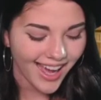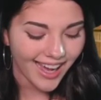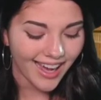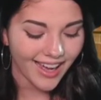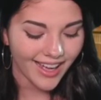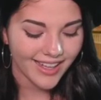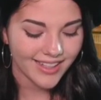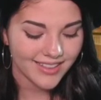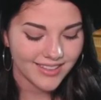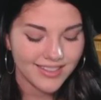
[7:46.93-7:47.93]

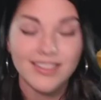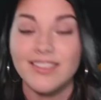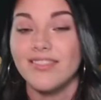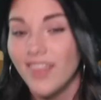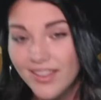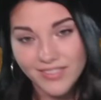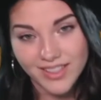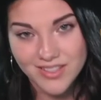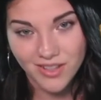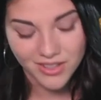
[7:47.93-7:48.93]
I love
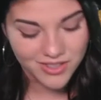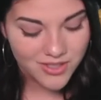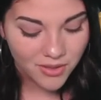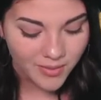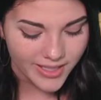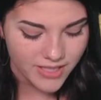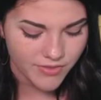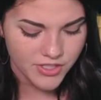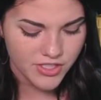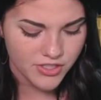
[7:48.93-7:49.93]
that song so much. If
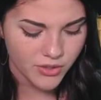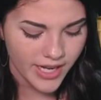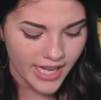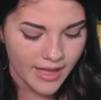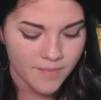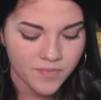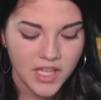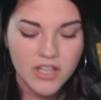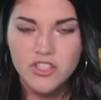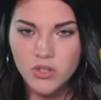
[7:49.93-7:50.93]
you're just joining in
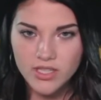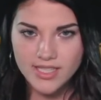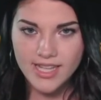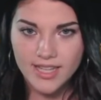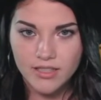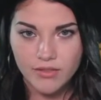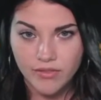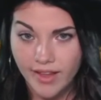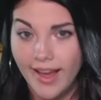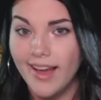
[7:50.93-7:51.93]
towards the end of
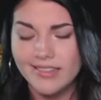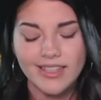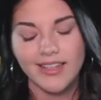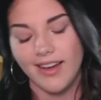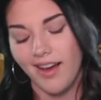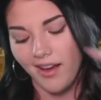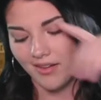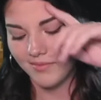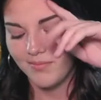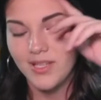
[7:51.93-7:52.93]
that,
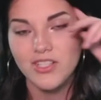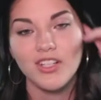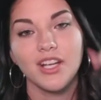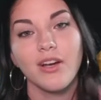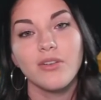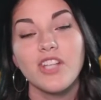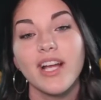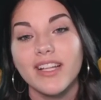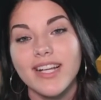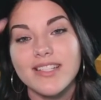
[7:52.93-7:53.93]
be sure to go
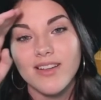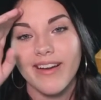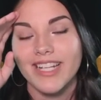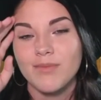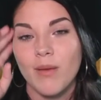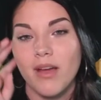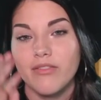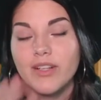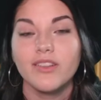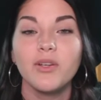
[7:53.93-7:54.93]
check out that song. It's by my
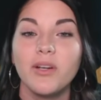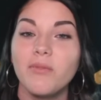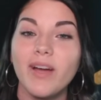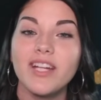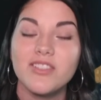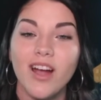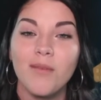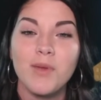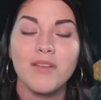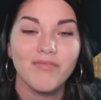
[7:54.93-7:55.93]
friend Lauren
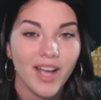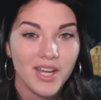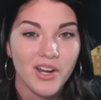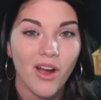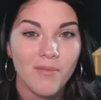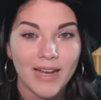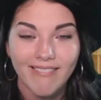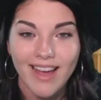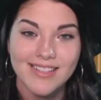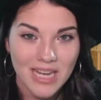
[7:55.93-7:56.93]
Weintraub. You can find her on my
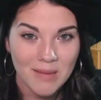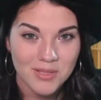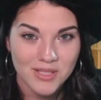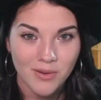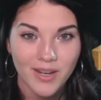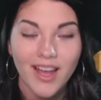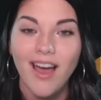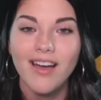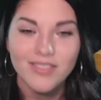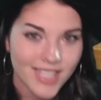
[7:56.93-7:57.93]
last episode
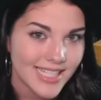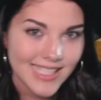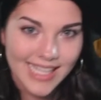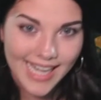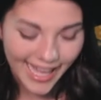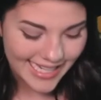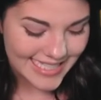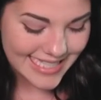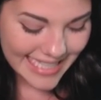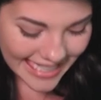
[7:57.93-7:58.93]
of
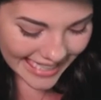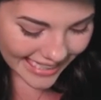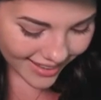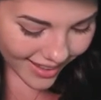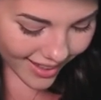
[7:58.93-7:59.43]
Chaislyn19.